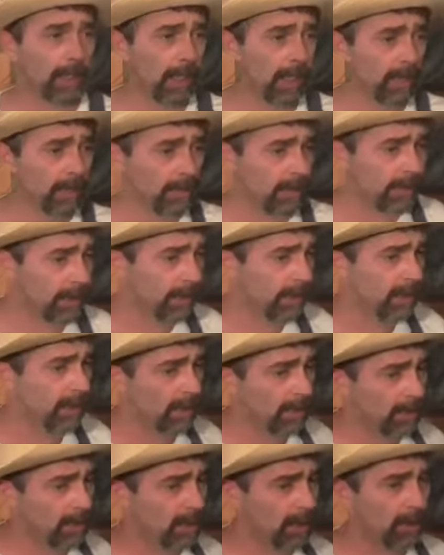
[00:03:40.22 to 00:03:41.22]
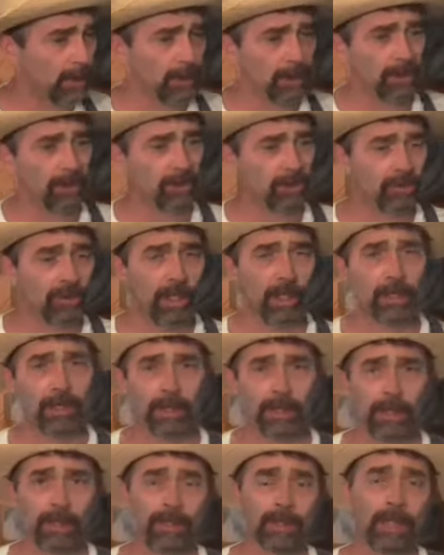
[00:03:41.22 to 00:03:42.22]
God's teachings and his
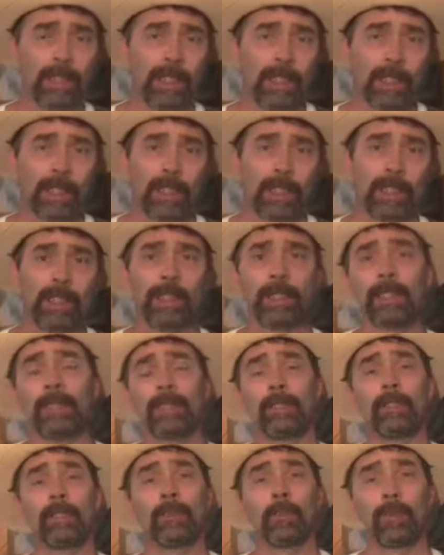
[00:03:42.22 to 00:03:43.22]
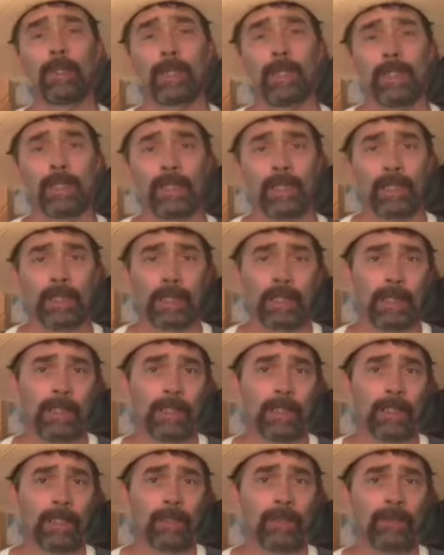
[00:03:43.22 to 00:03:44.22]
instructions, in his word,
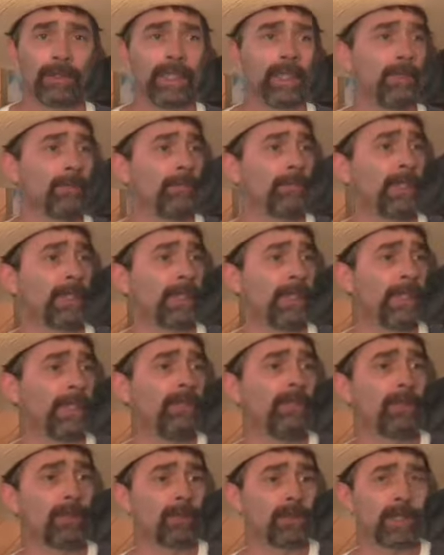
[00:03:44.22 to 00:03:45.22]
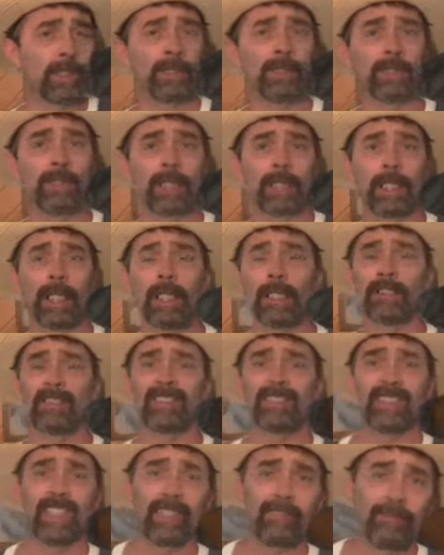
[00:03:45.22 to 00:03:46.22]
didn't believe or trust in God's
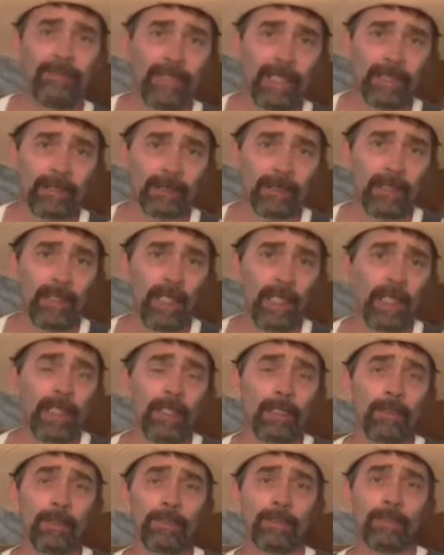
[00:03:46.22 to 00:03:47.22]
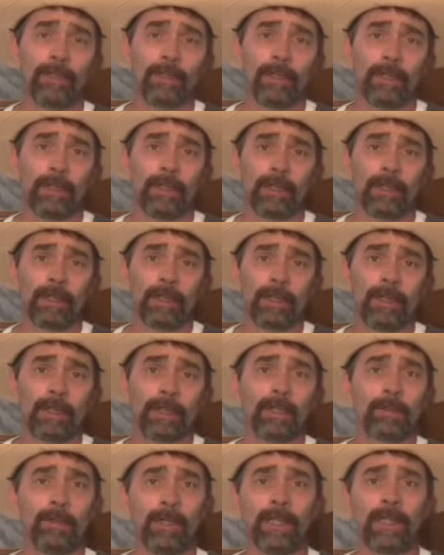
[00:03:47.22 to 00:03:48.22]
steadfast love,
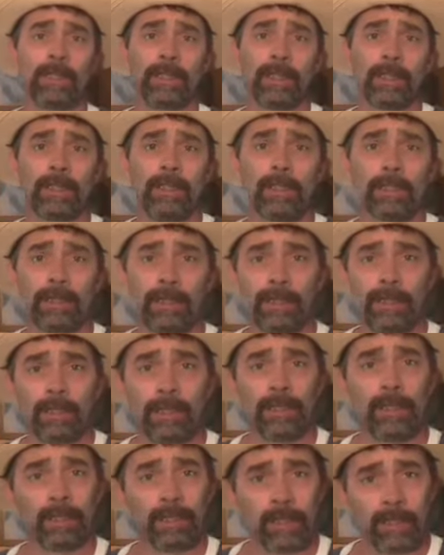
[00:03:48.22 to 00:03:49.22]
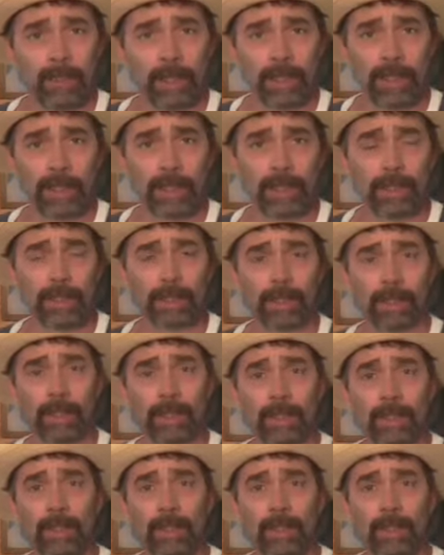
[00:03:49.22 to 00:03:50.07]
his mercies and his goodness.